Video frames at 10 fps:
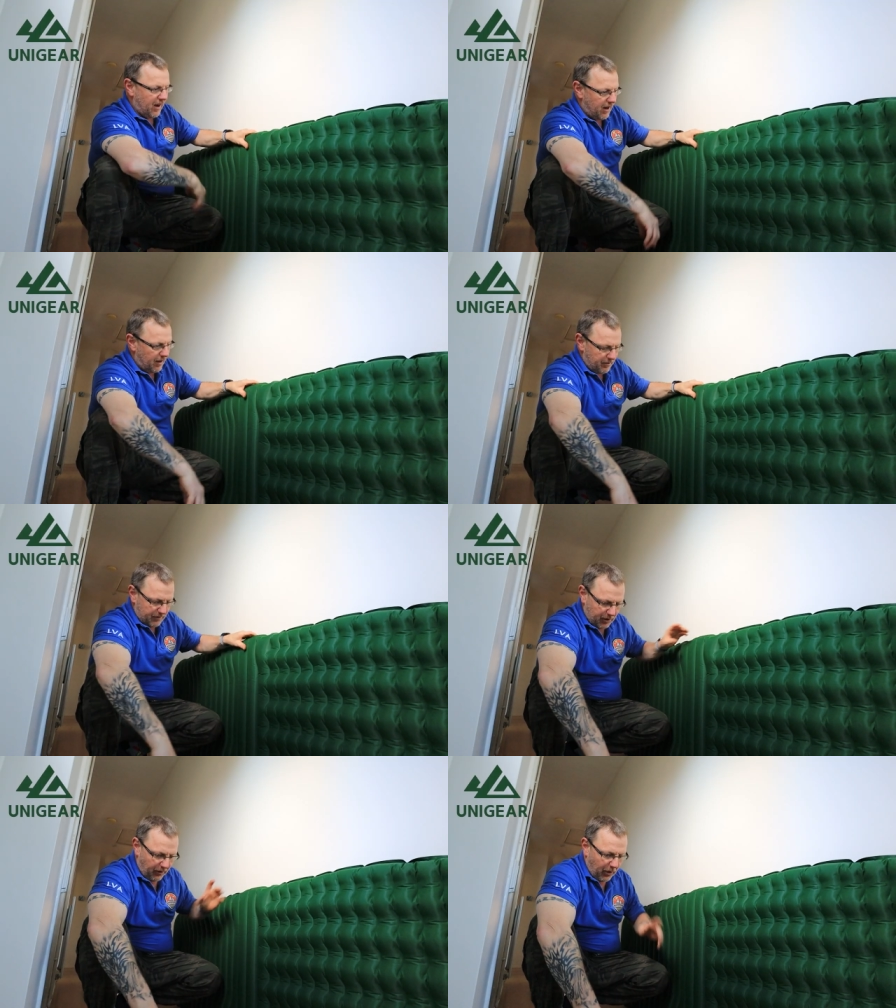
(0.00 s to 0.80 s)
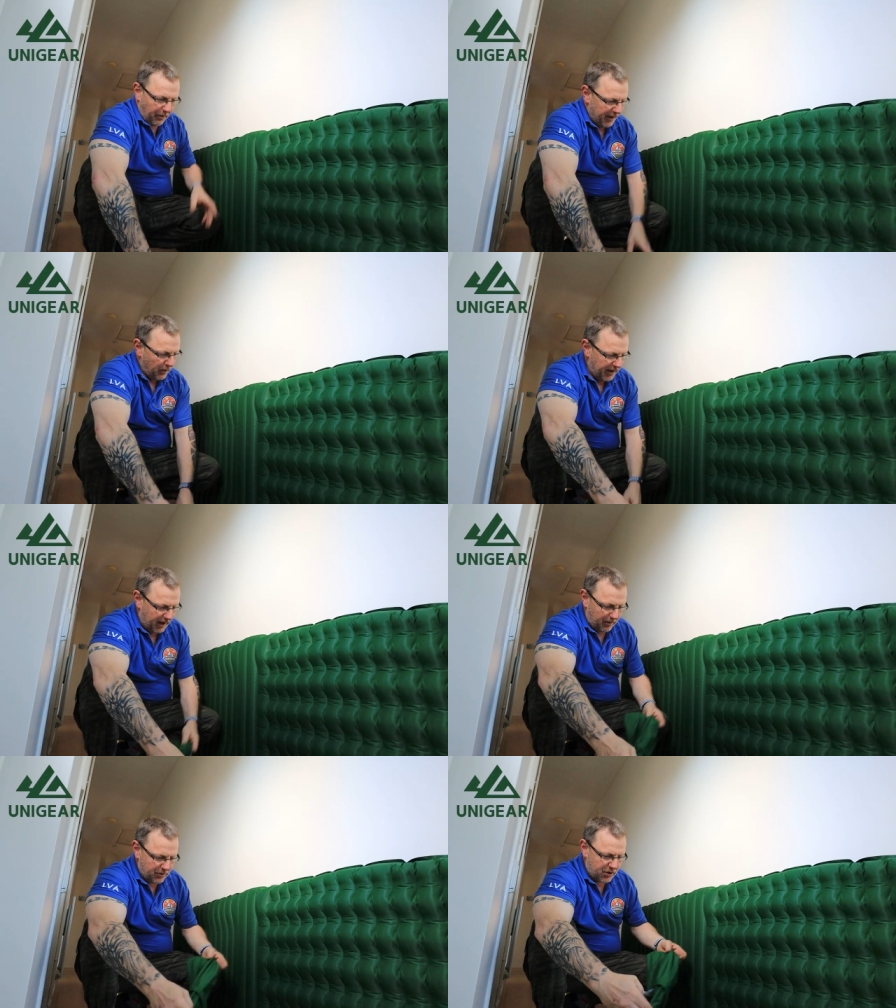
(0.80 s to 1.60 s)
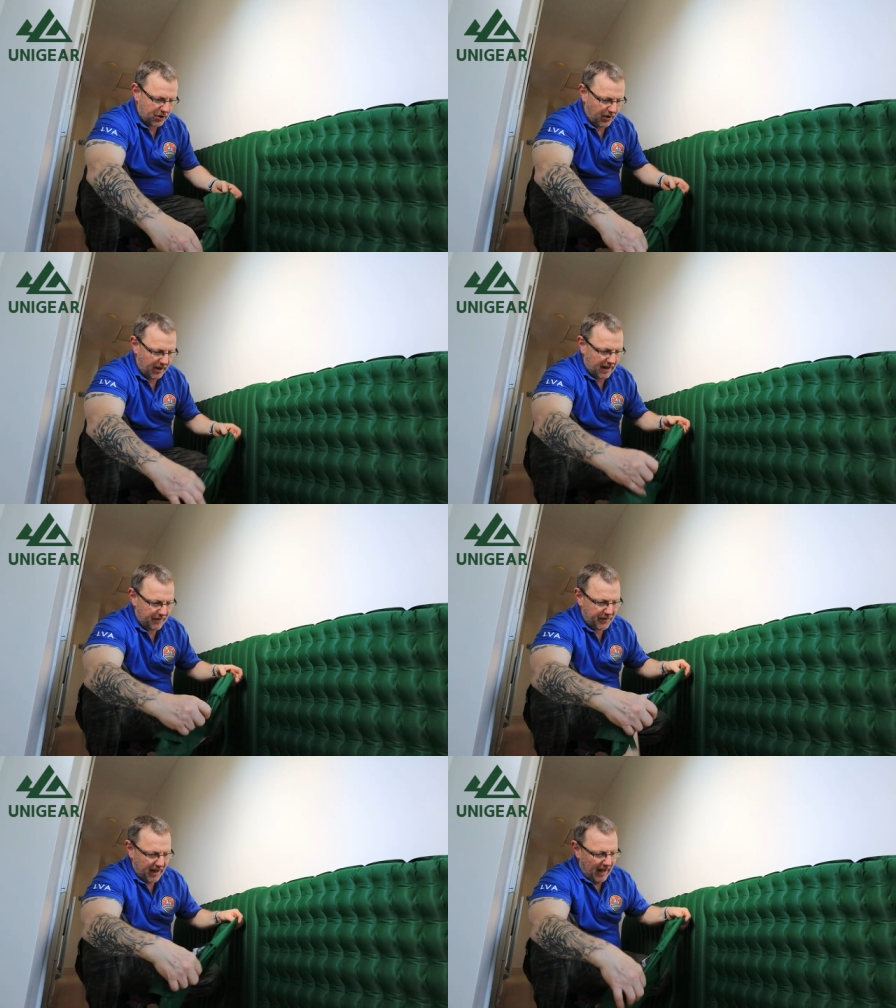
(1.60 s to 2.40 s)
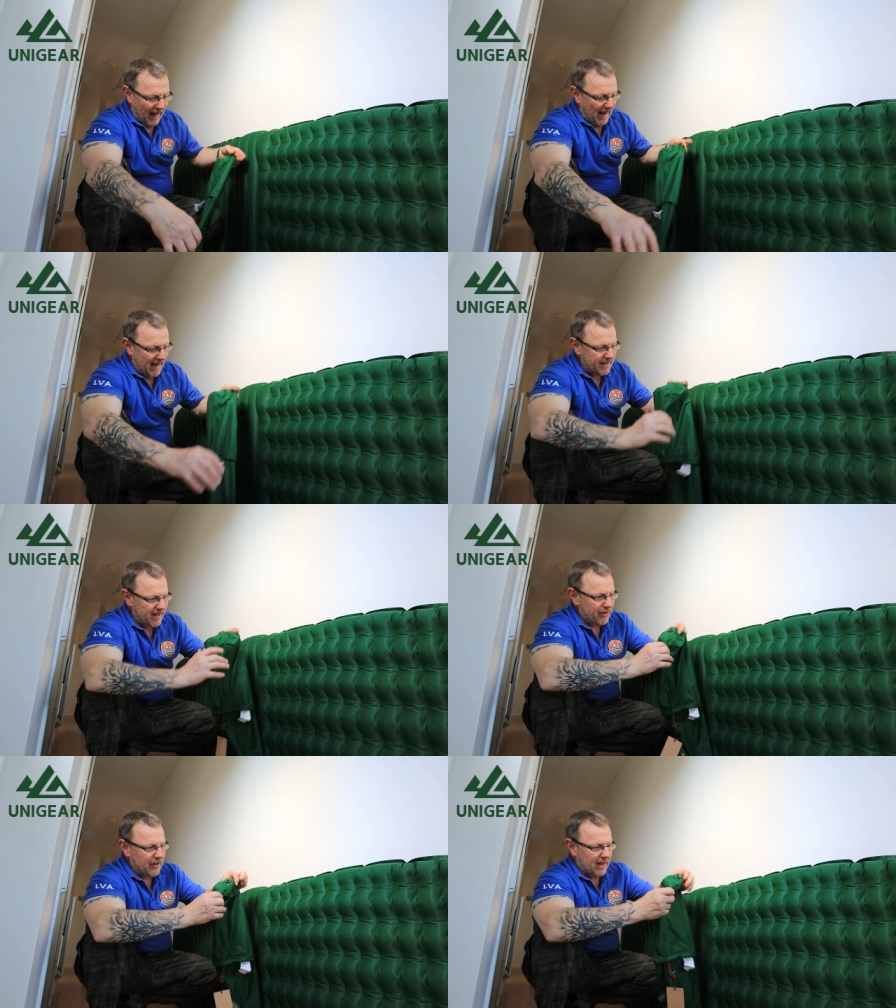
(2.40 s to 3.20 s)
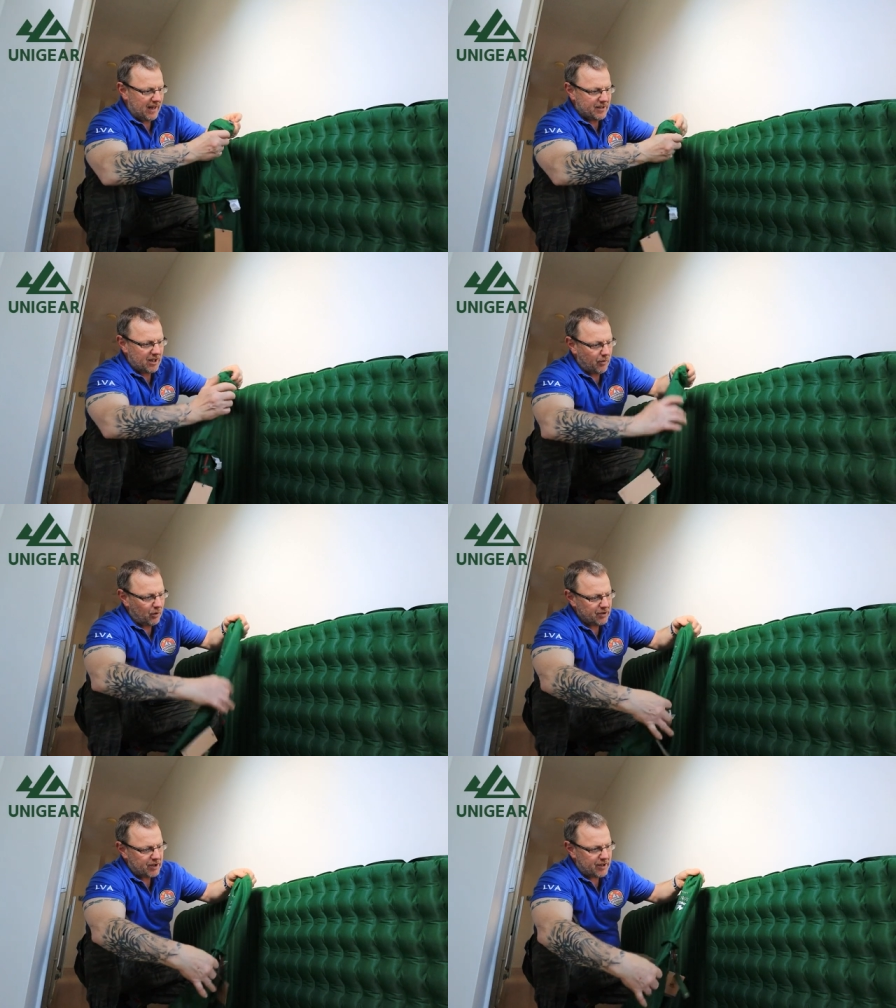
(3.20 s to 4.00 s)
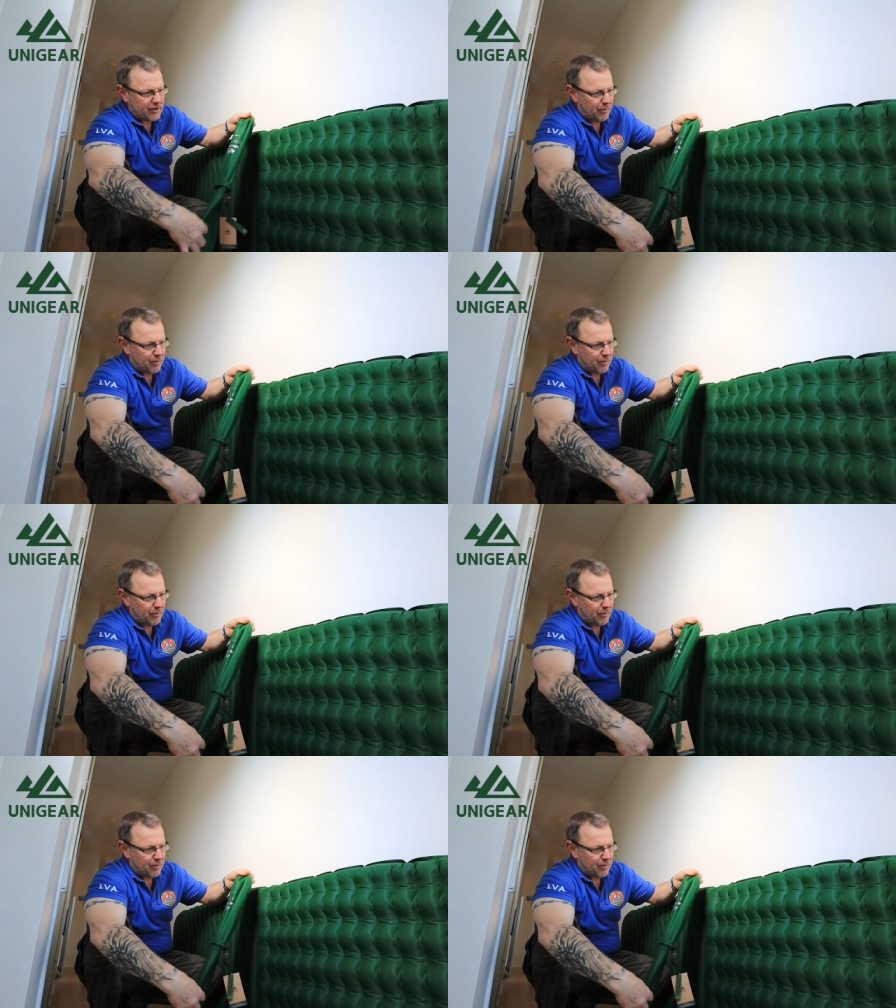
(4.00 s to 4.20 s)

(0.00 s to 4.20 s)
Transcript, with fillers: Um, so I thought I'd better wake up and just show you that. And the other thing is, I wanted